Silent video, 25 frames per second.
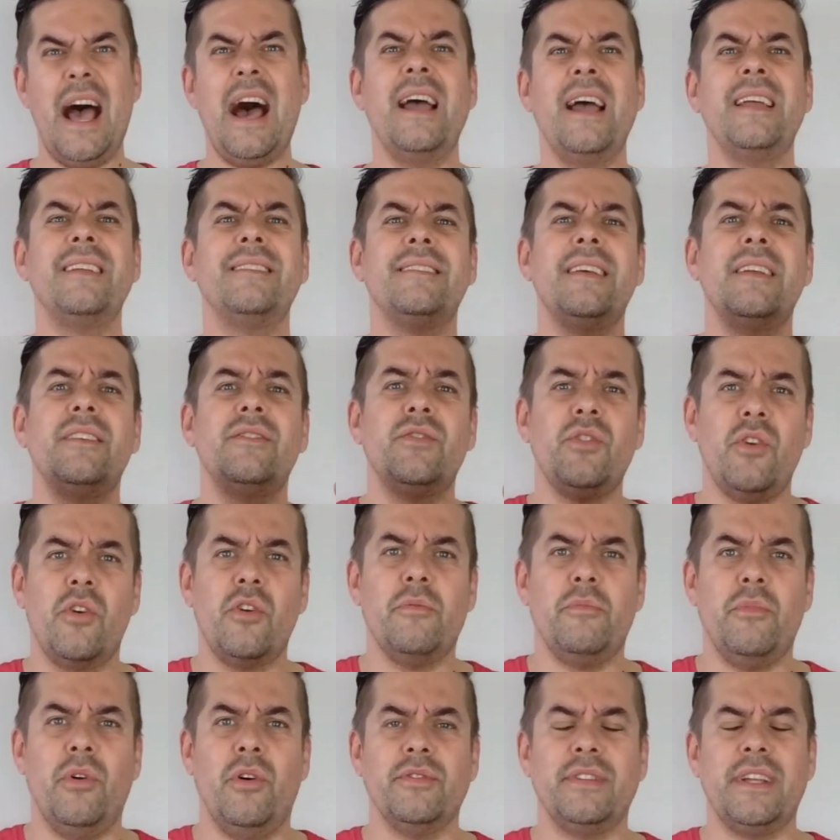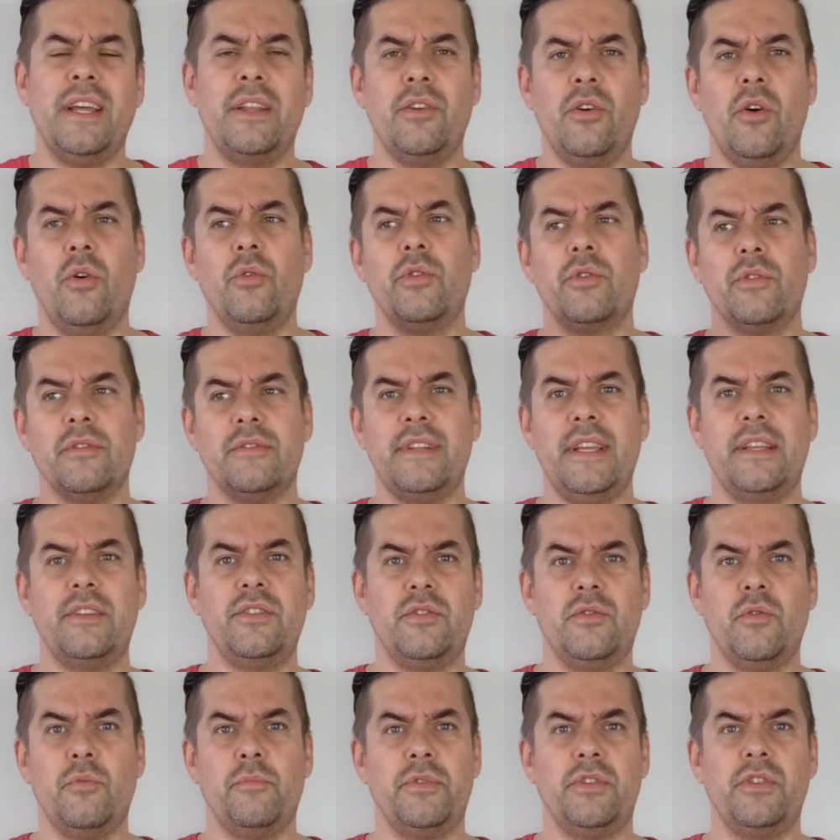I say turbos. I know you can say
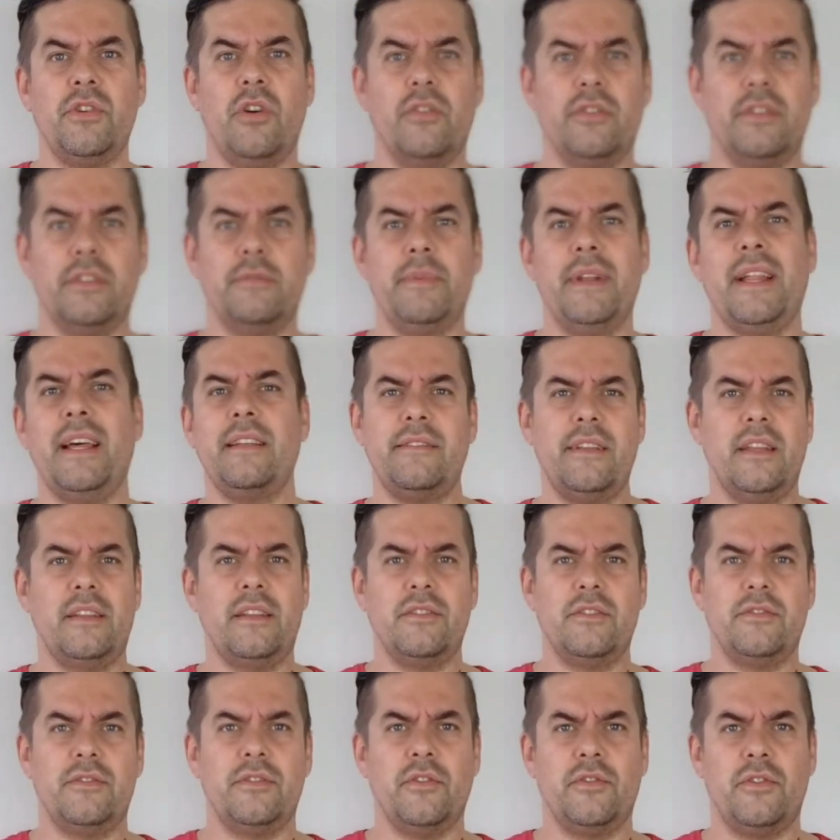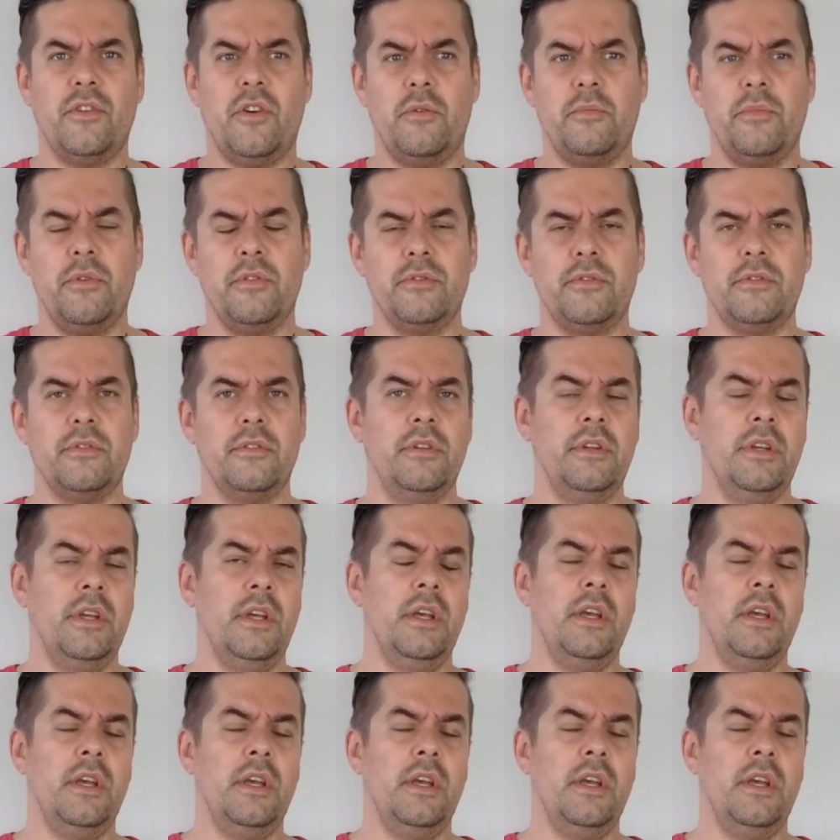superchargers, but I say turbos.